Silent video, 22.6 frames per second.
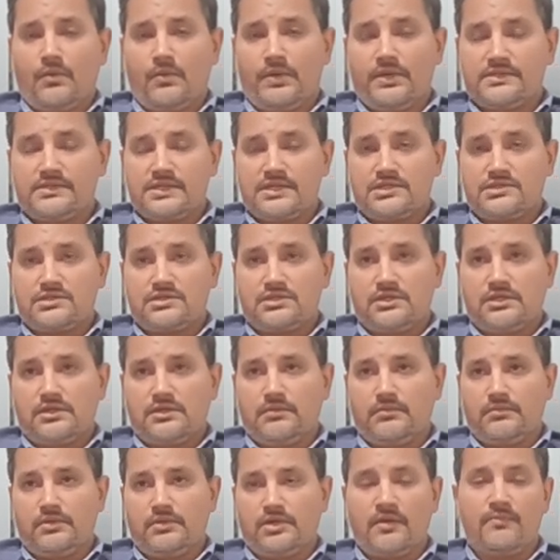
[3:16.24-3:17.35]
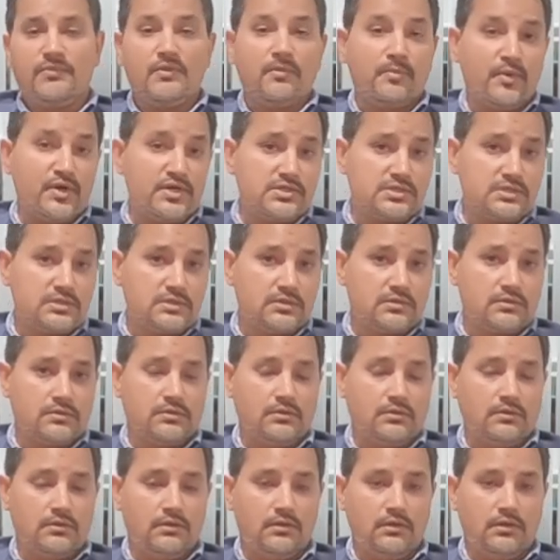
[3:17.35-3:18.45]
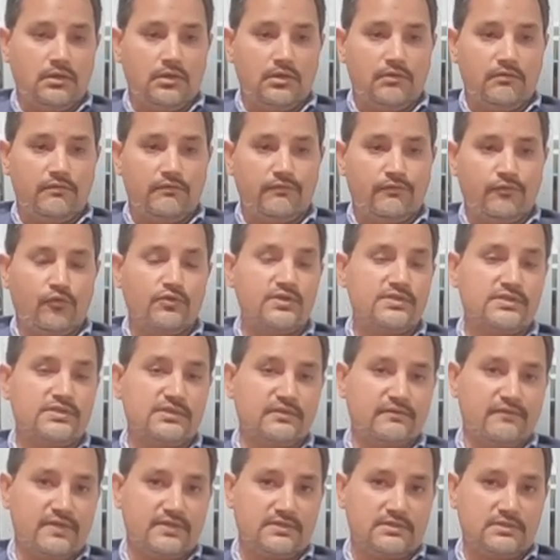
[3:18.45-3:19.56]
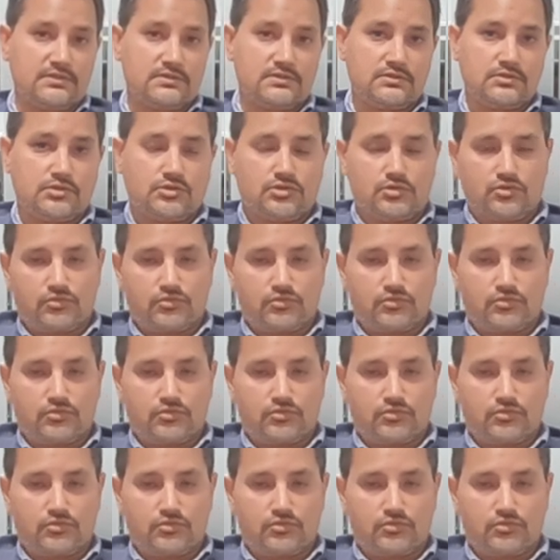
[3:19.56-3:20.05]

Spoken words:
essentially become the bridge for these investors